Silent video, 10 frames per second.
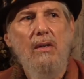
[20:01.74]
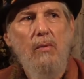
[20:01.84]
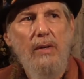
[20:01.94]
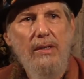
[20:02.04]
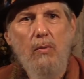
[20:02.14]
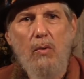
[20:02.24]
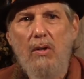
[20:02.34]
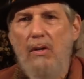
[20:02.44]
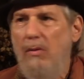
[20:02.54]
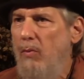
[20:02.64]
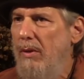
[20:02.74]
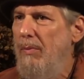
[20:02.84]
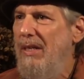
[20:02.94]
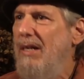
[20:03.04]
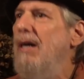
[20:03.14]
when the world would
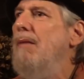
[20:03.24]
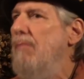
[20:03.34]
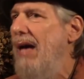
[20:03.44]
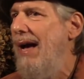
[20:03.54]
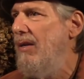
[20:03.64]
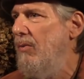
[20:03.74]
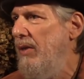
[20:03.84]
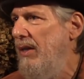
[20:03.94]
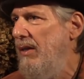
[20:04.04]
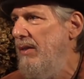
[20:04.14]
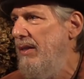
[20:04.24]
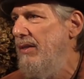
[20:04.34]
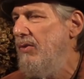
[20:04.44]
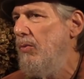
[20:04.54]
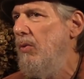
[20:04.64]
become Halloween in
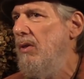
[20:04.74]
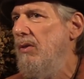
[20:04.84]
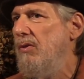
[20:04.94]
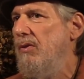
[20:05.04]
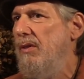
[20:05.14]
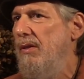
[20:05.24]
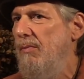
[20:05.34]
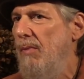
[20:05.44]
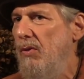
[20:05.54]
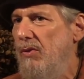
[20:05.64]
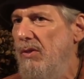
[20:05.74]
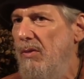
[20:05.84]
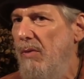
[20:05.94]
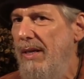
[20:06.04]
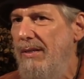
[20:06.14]
its worst and most
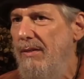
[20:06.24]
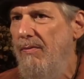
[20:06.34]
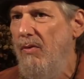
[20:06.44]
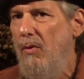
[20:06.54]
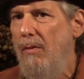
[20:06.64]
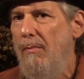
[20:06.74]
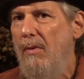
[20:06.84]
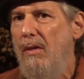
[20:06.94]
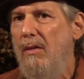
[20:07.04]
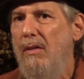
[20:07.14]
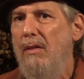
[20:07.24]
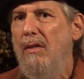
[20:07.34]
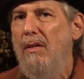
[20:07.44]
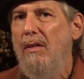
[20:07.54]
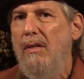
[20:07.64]
degraded form,
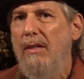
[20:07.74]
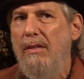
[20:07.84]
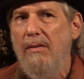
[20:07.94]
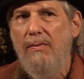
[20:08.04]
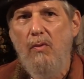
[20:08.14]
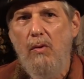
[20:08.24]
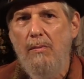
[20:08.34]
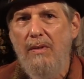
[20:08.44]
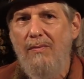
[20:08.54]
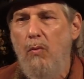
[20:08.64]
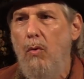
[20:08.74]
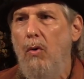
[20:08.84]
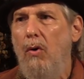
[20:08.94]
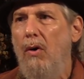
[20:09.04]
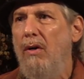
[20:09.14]
in the form of
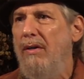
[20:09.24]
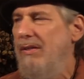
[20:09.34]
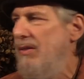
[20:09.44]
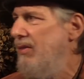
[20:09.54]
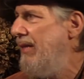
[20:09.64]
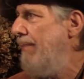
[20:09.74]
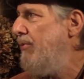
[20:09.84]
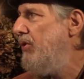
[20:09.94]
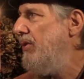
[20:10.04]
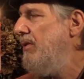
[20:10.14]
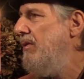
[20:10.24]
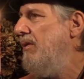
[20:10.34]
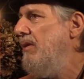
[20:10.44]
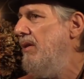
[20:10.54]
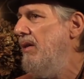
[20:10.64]
war and
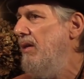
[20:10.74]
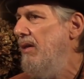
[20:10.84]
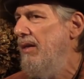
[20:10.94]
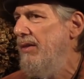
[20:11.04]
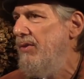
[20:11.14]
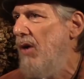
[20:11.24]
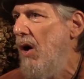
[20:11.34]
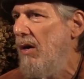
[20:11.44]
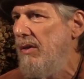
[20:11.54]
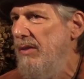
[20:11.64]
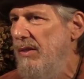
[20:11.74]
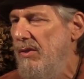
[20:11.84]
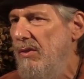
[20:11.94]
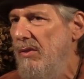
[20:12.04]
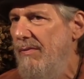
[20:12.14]
deception and
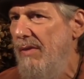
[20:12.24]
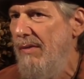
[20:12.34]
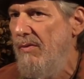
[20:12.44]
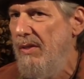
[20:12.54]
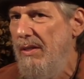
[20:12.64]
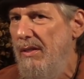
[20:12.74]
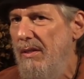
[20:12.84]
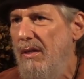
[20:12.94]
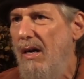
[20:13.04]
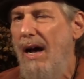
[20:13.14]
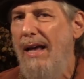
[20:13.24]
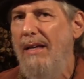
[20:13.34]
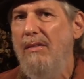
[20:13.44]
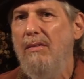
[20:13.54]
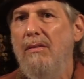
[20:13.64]
darkness of every
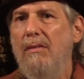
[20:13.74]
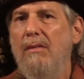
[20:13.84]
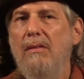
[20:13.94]
kind.